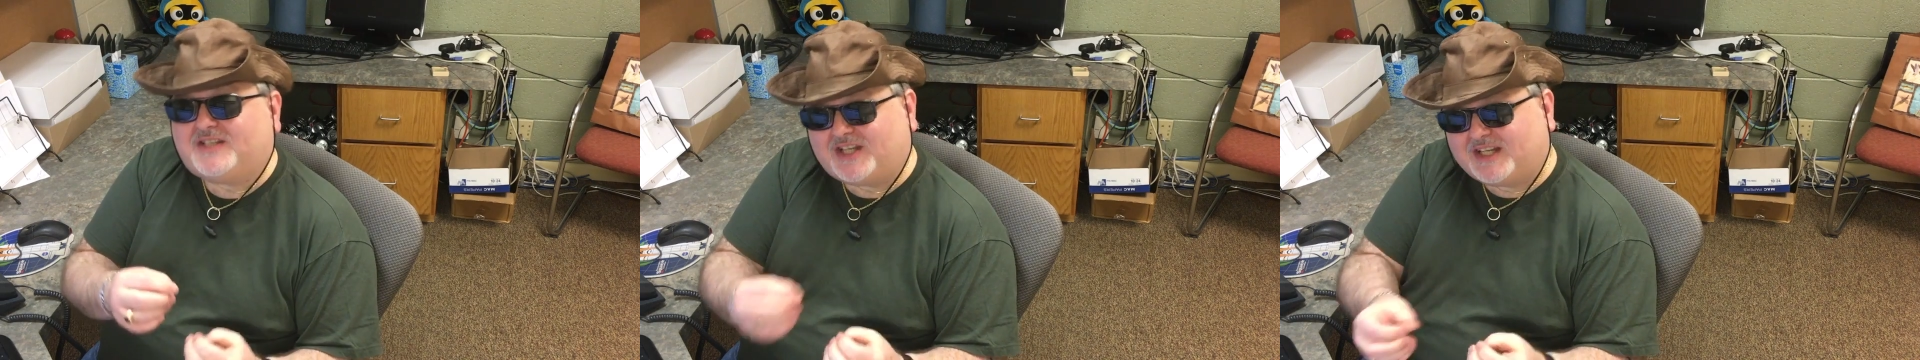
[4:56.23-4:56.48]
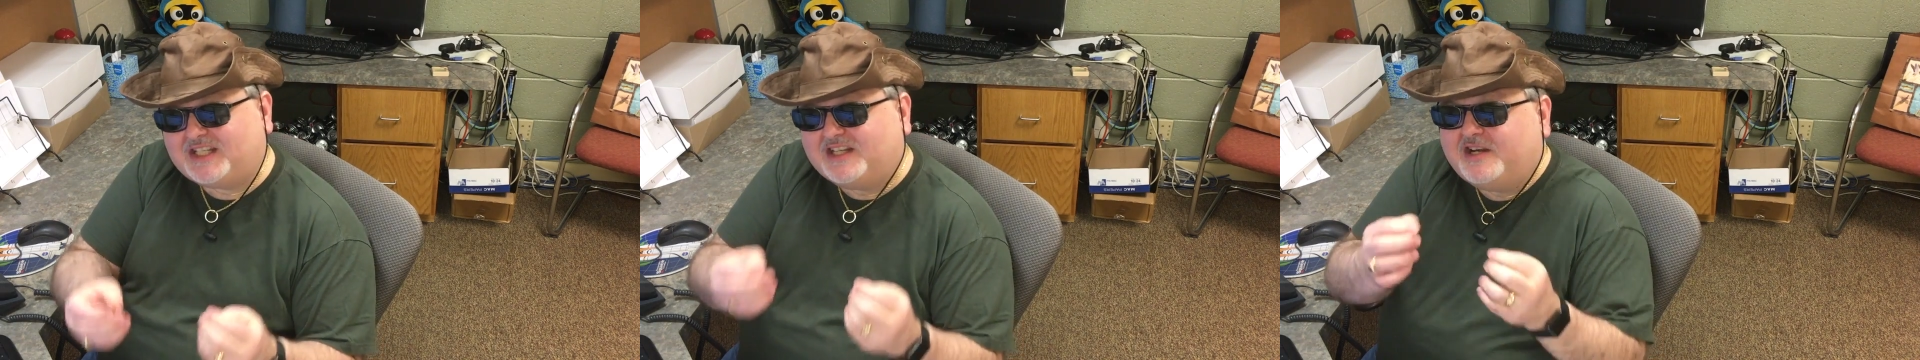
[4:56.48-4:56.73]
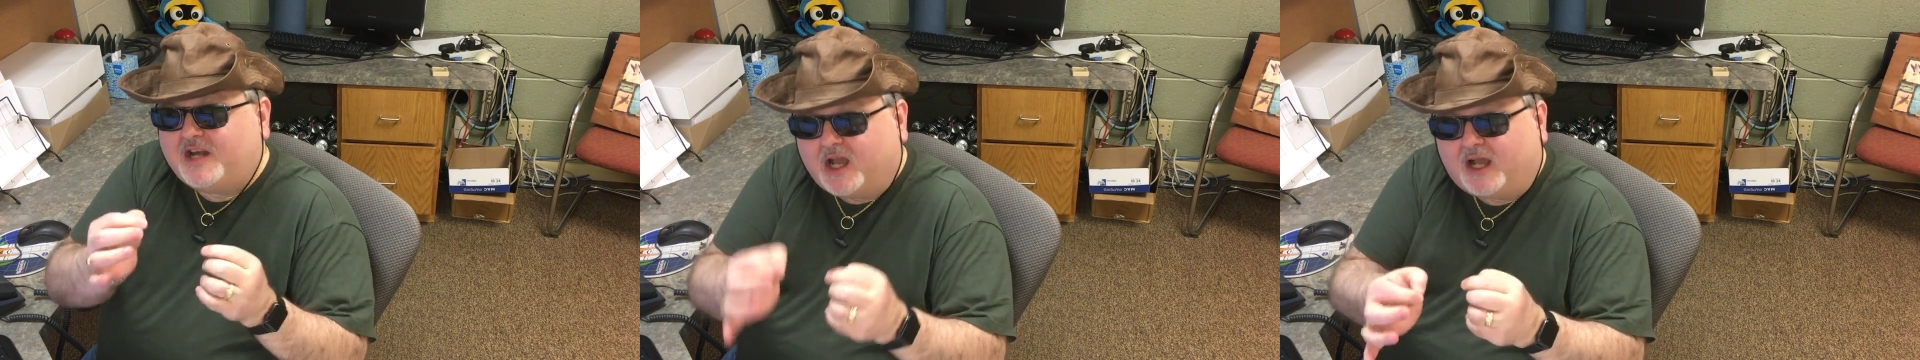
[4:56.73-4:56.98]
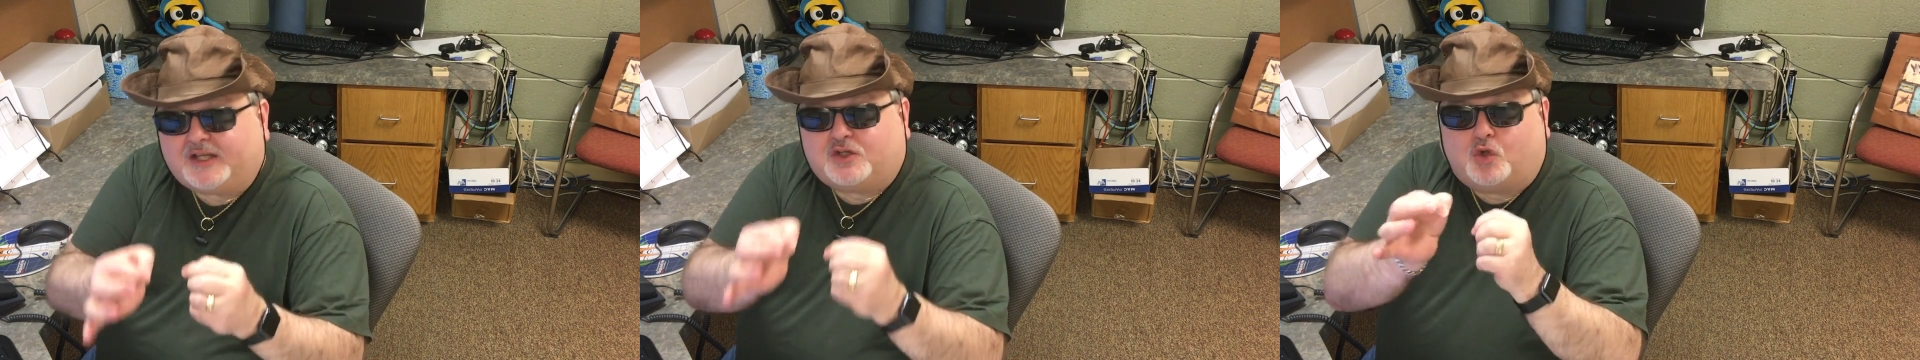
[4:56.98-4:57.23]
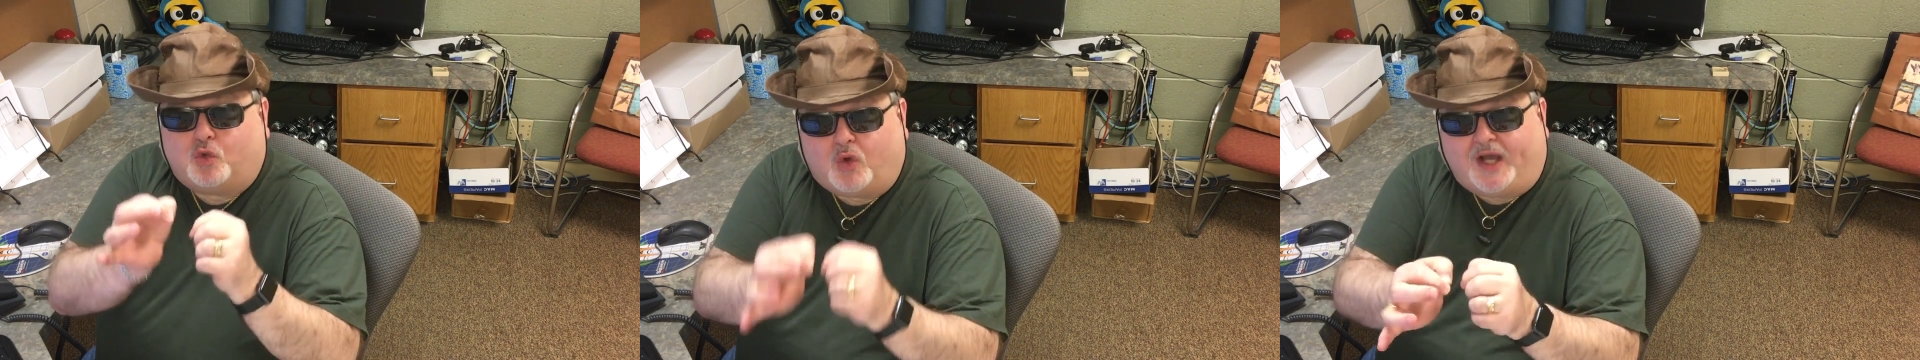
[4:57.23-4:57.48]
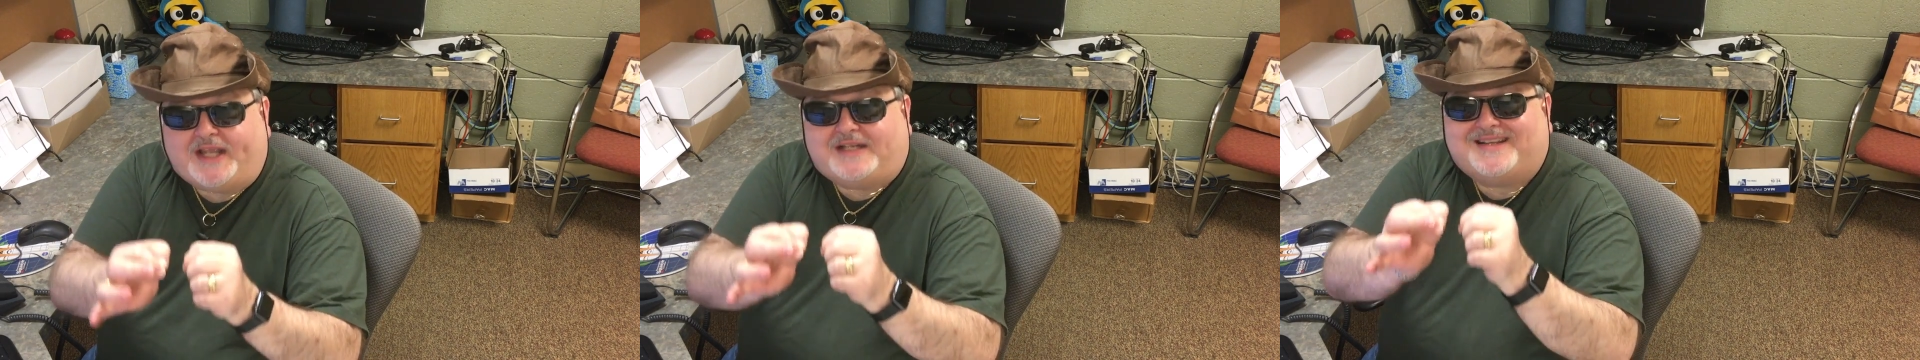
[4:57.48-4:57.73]
It's just not
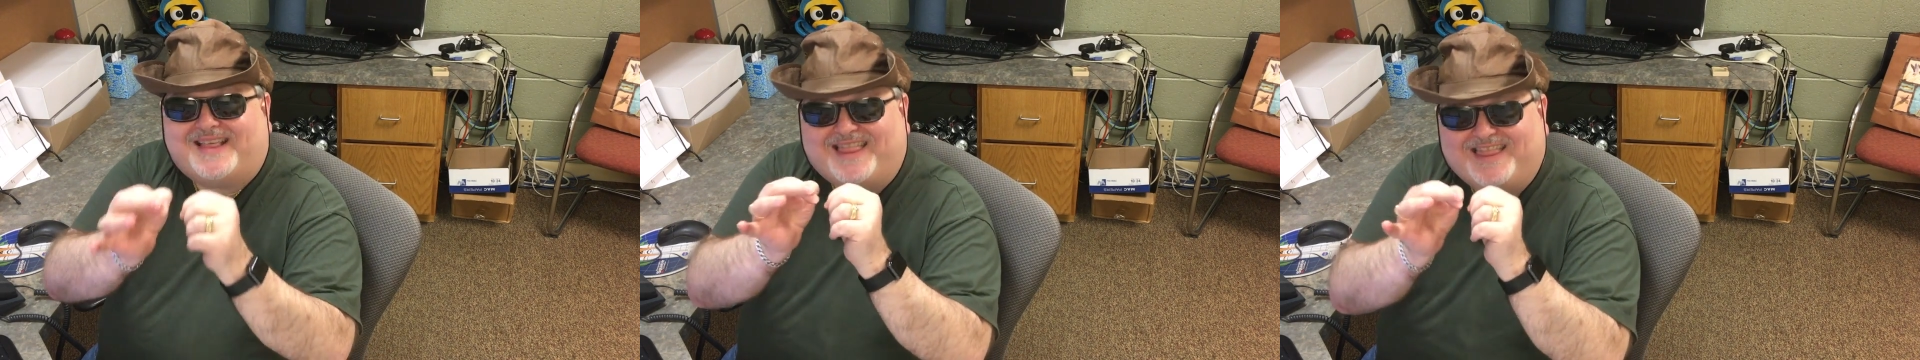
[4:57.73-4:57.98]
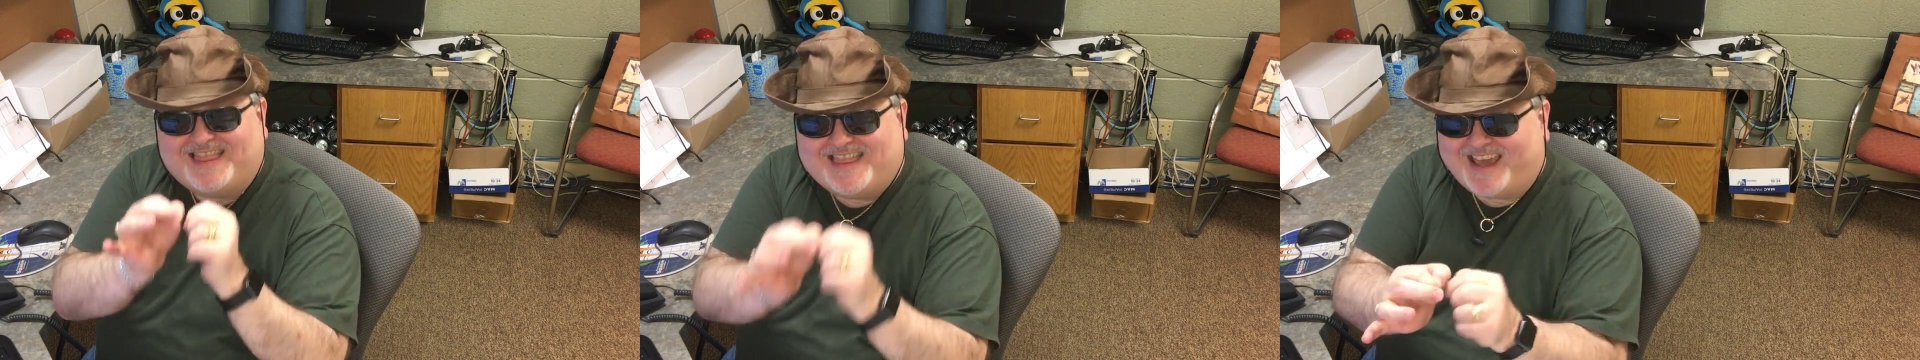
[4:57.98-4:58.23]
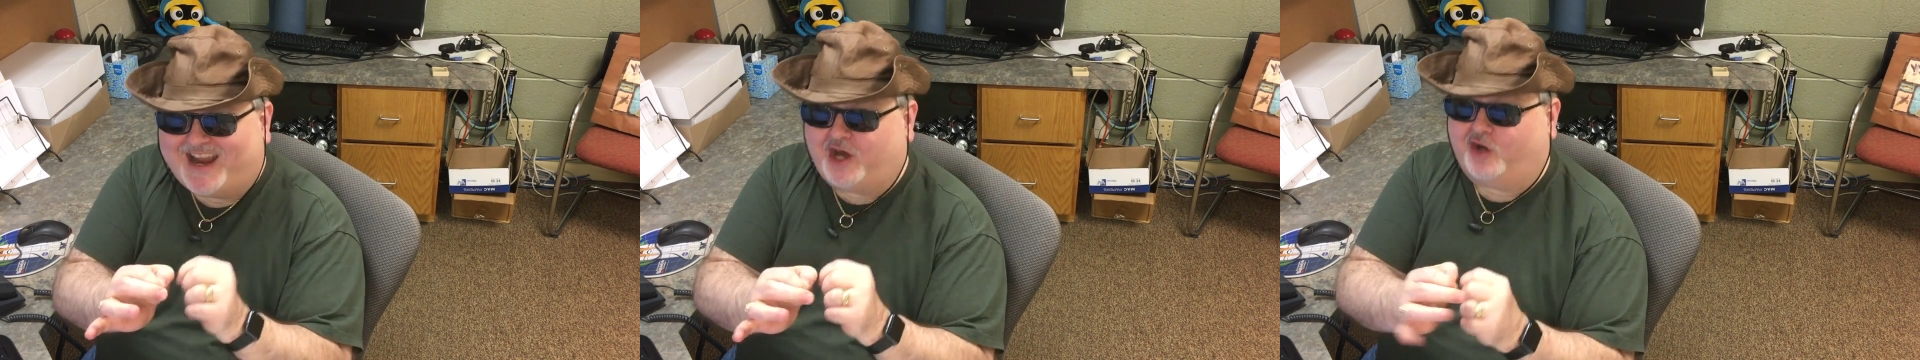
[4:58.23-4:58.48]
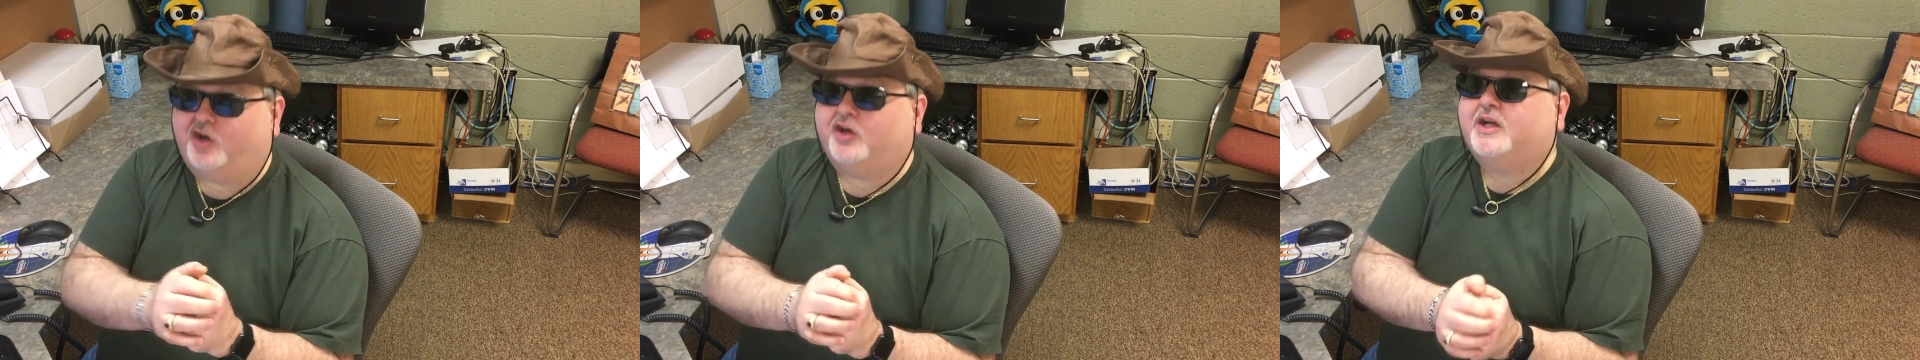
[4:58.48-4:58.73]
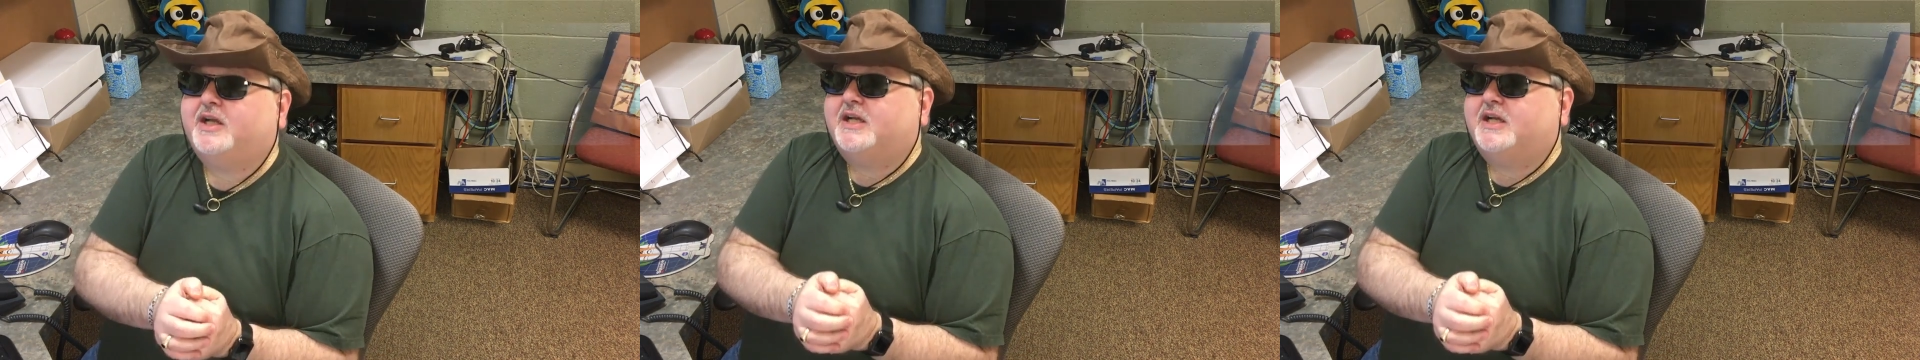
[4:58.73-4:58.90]
quite there.